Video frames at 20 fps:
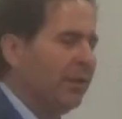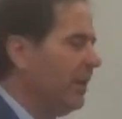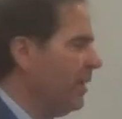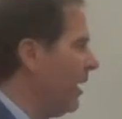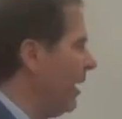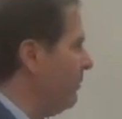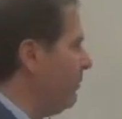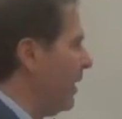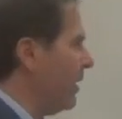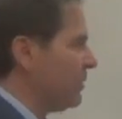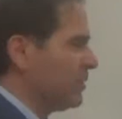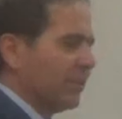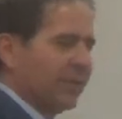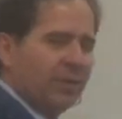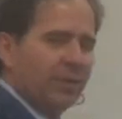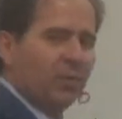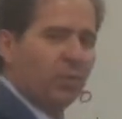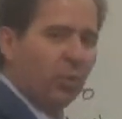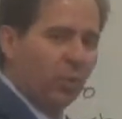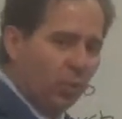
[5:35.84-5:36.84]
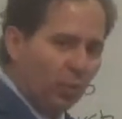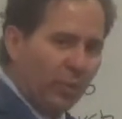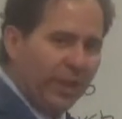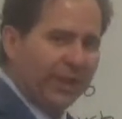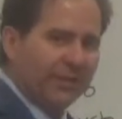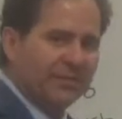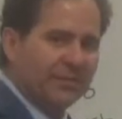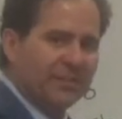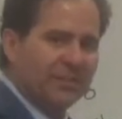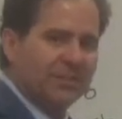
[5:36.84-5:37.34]
and make sure that the
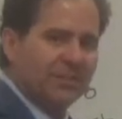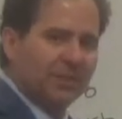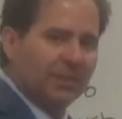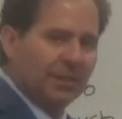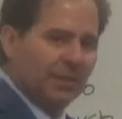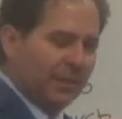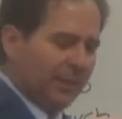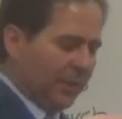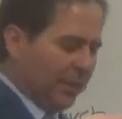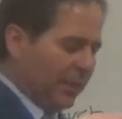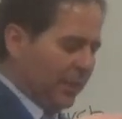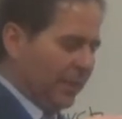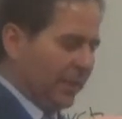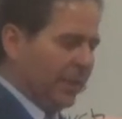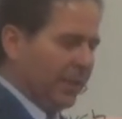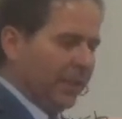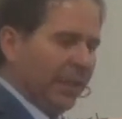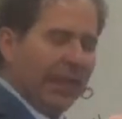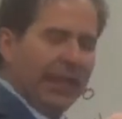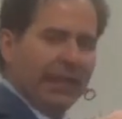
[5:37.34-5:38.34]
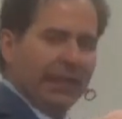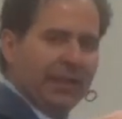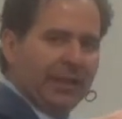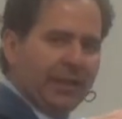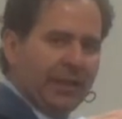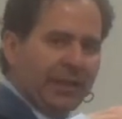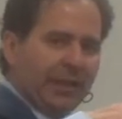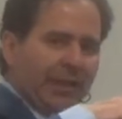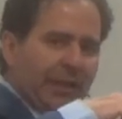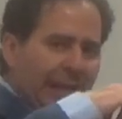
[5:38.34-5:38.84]
widths and
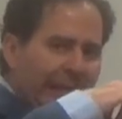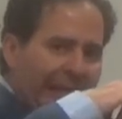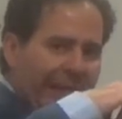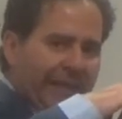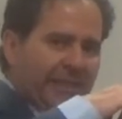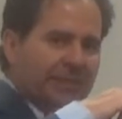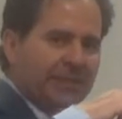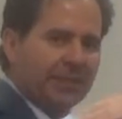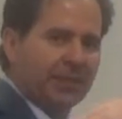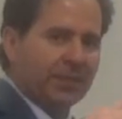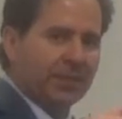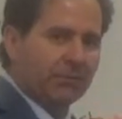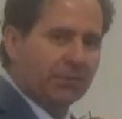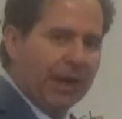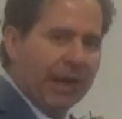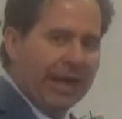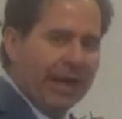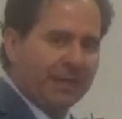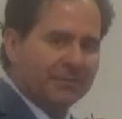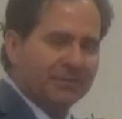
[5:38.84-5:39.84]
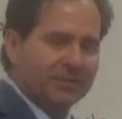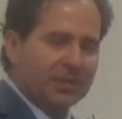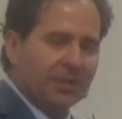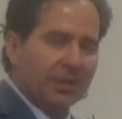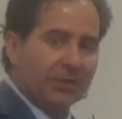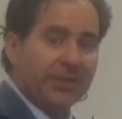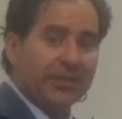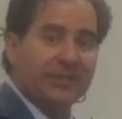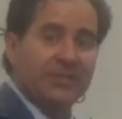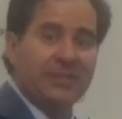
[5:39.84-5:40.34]
the lengths of the graphs
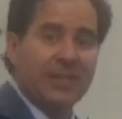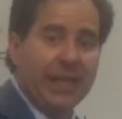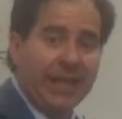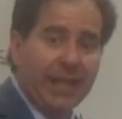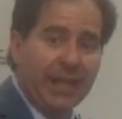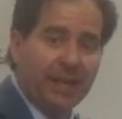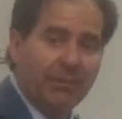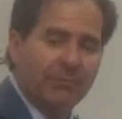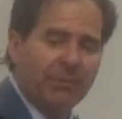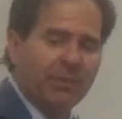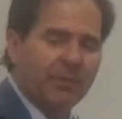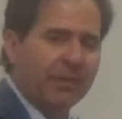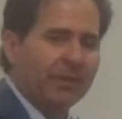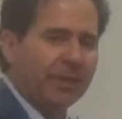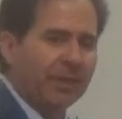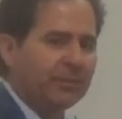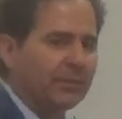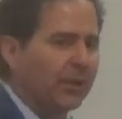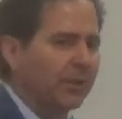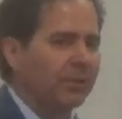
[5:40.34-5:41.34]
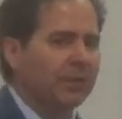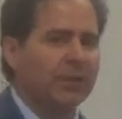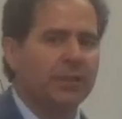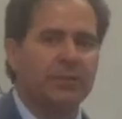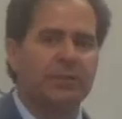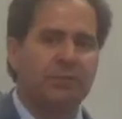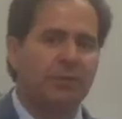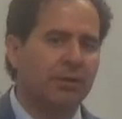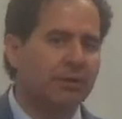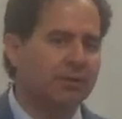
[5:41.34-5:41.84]
are the same, that they don't
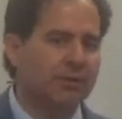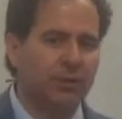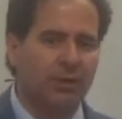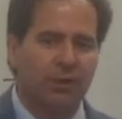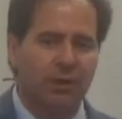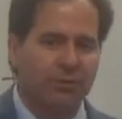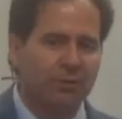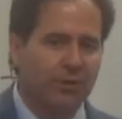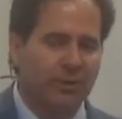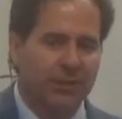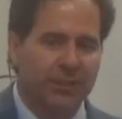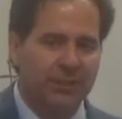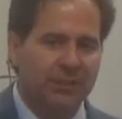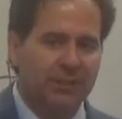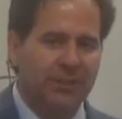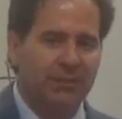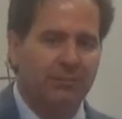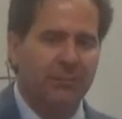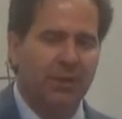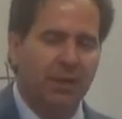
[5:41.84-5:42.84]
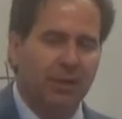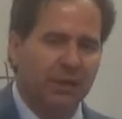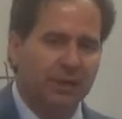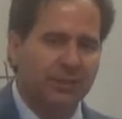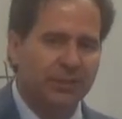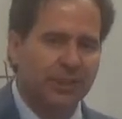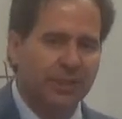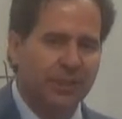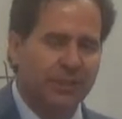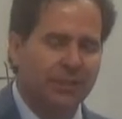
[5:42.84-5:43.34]
encroach over into the
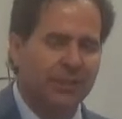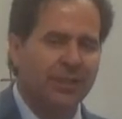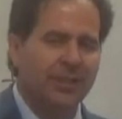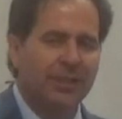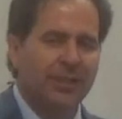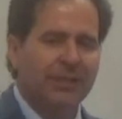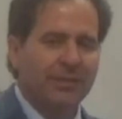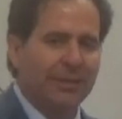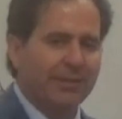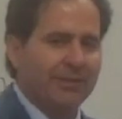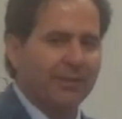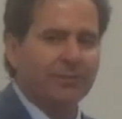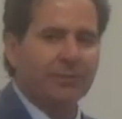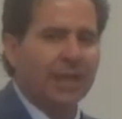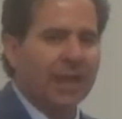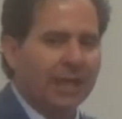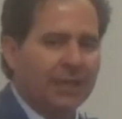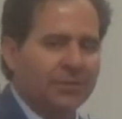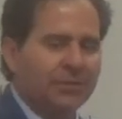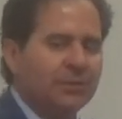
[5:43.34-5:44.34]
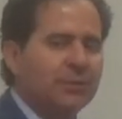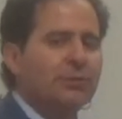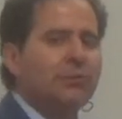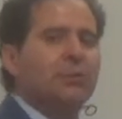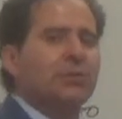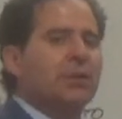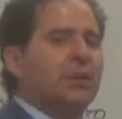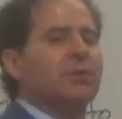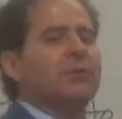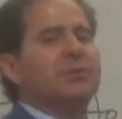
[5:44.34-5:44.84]
margin, that they're not too
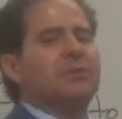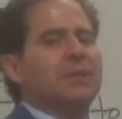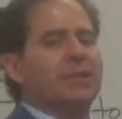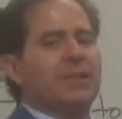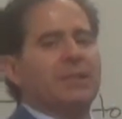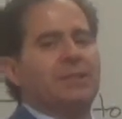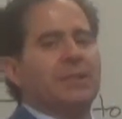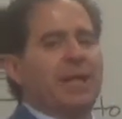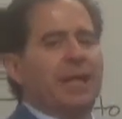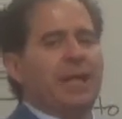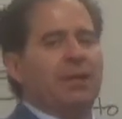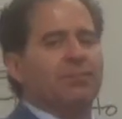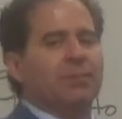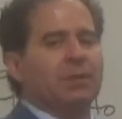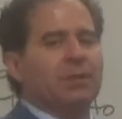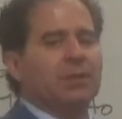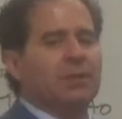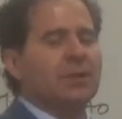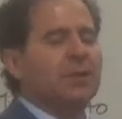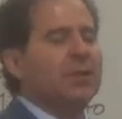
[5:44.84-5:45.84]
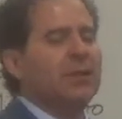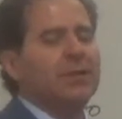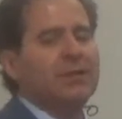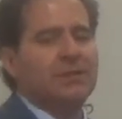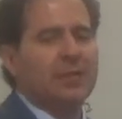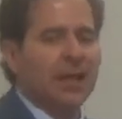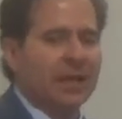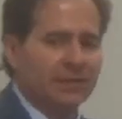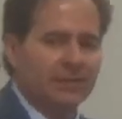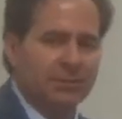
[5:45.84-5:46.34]
close to the table,
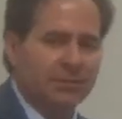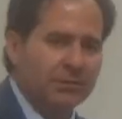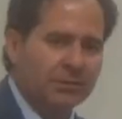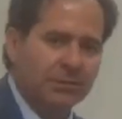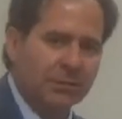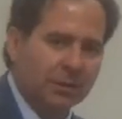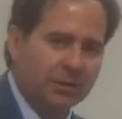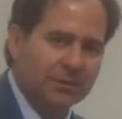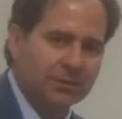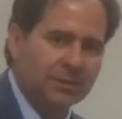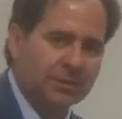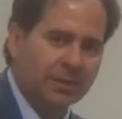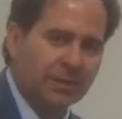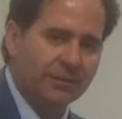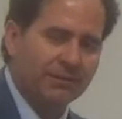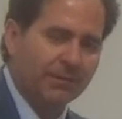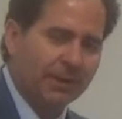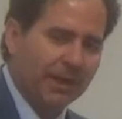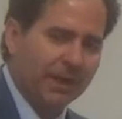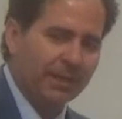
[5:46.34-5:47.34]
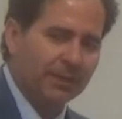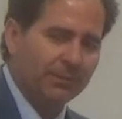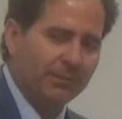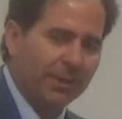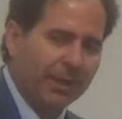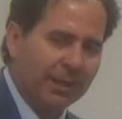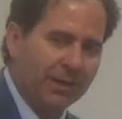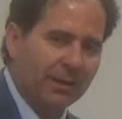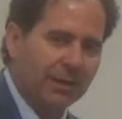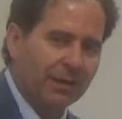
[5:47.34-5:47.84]
not too close to the final
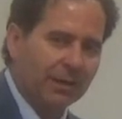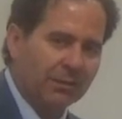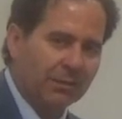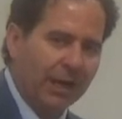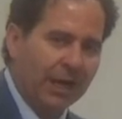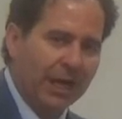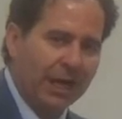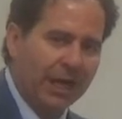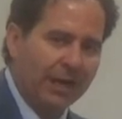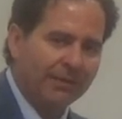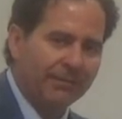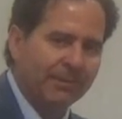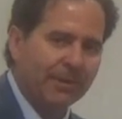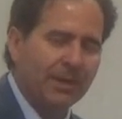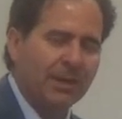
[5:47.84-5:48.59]
paragraph.